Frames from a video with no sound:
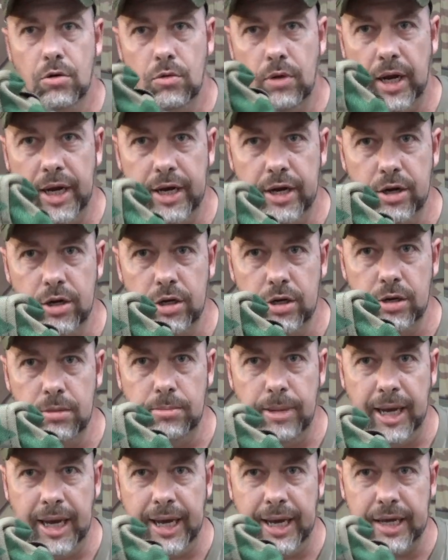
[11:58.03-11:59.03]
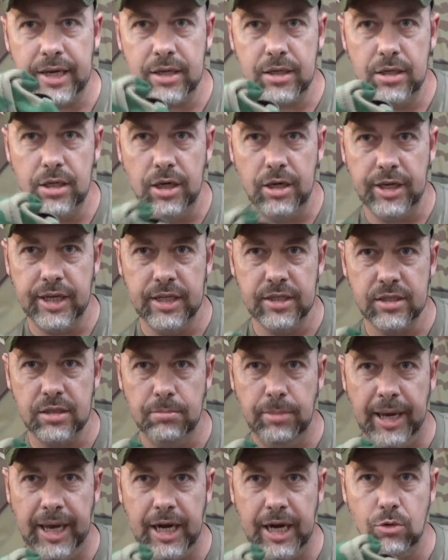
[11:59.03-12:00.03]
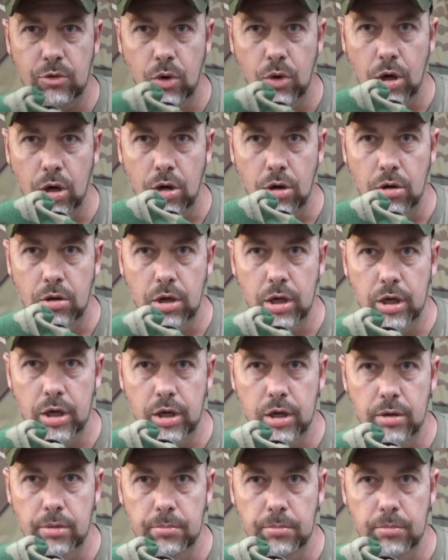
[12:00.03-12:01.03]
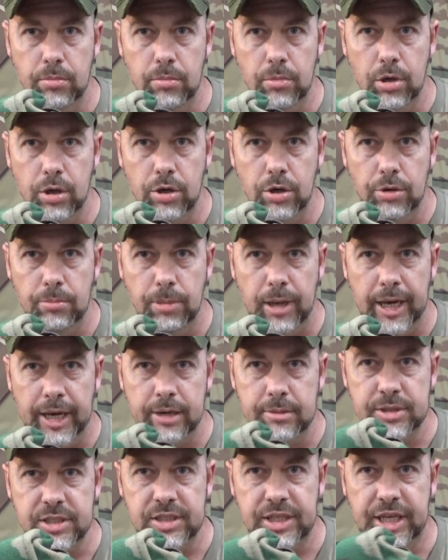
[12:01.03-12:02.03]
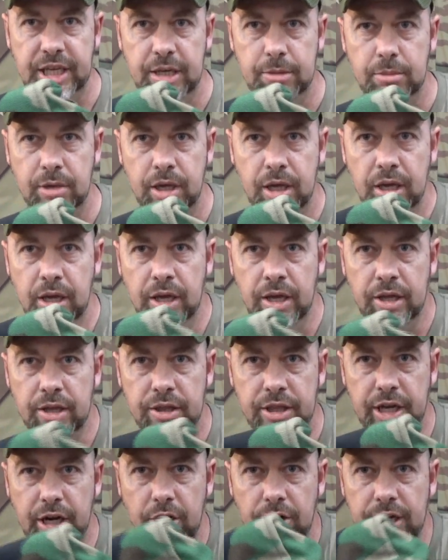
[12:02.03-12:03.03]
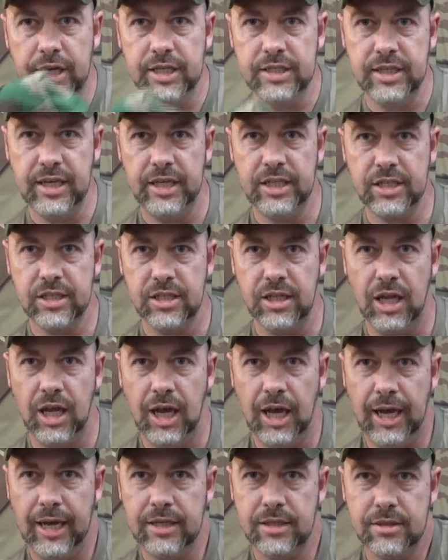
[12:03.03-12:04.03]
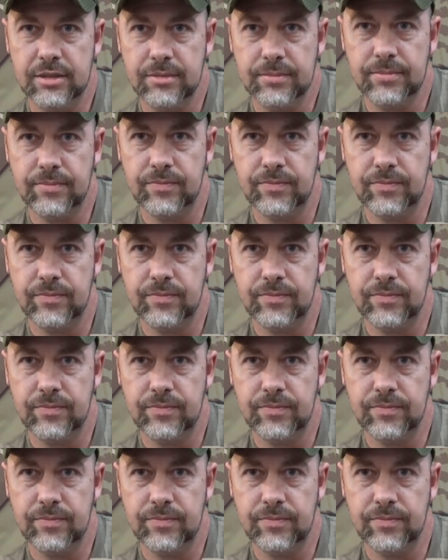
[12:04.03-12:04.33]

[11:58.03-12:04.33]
Right here on the back, against the back wall, on the bottom seam, there is a slot